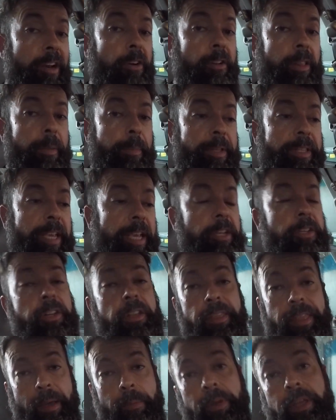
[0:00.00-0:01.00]
our
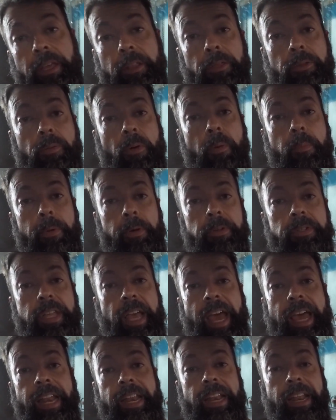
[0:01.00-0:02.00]
limitation, then we can throw boost
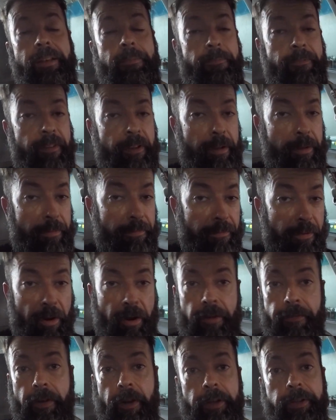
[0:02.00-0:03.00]
at it and be
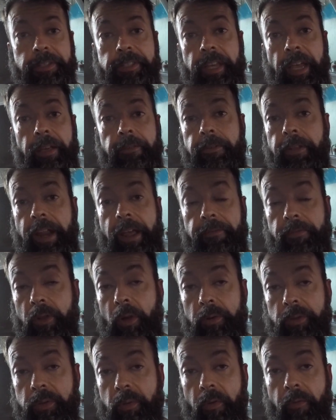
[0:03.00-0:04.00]
very, very safe and have
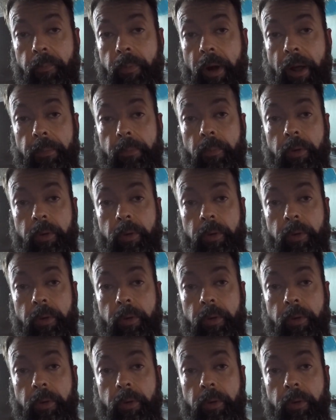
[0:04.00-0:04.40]
no sort of problem